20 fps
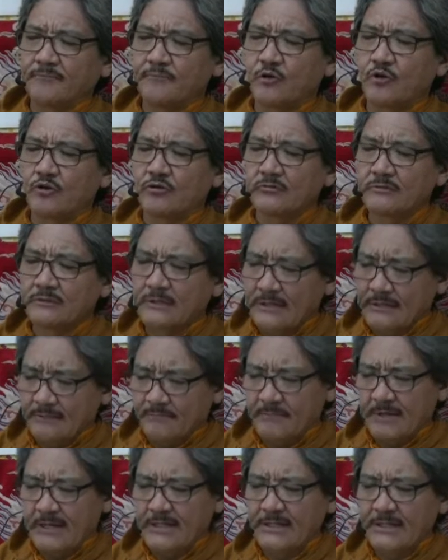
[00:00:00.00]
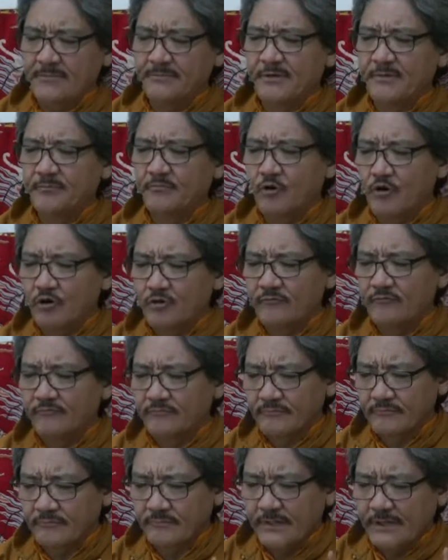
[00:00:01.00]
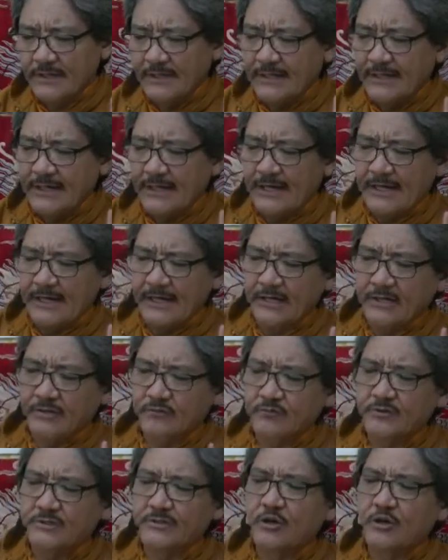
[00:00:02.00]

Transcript: born, may they be born, and which